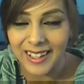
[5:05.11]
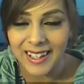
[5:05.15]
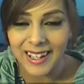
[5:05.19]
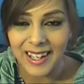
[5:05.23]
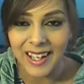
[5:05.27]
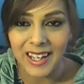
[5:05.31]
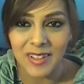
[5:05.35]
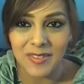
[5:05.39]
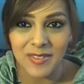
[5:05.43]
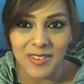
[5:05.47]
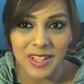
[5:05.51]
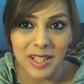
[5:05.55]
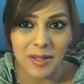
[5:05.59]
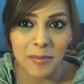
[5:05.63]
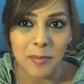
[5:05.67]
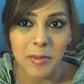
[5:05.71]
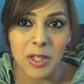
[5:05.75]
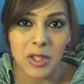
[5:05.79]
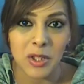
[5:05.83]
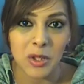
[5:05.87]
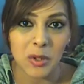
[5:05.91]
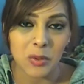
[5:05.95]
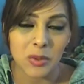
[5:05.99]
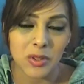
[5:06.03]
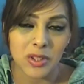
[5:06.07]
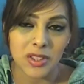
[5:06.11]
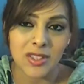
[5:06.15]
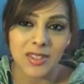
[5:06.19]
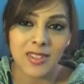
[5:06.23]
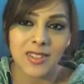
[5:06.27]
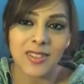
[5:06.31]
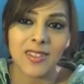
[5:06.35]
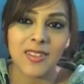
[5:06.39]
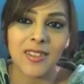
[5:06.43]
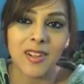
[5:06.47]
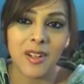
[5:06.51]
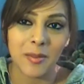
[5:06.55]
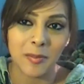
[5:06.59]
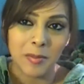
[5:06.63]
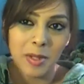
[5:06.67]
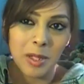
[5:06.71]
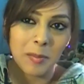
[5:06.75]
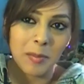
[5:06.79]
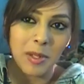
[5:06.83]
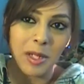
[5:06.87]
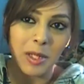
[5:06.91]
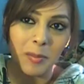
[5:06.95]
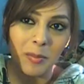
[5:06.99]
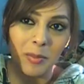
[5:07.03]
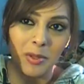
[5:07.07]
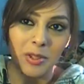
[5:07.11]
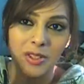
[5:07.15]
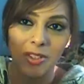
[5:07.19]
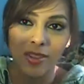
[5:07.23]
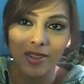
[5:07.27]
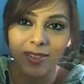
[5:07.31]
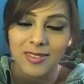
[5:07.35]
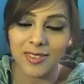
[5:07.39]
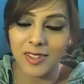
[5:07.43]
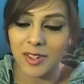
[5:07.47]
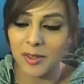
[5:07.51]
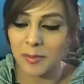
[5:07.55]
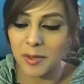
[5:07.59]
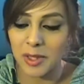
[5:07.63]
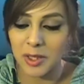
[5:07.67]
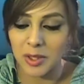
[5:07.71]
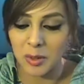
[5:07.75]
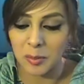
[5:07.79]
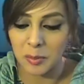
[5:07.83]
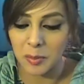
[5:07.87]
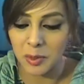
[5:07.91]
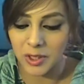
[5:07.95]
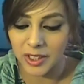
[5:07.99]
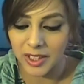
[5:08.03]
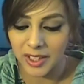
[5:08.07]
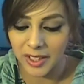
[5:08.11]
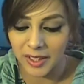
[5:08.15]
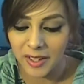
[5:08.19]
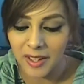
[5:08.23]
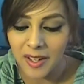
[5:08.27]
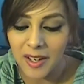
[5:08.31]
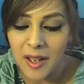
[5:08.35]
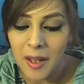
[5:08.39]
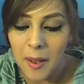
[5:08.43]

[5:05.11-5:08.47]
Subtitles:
I have, like, my notes on my paper or my notebook here.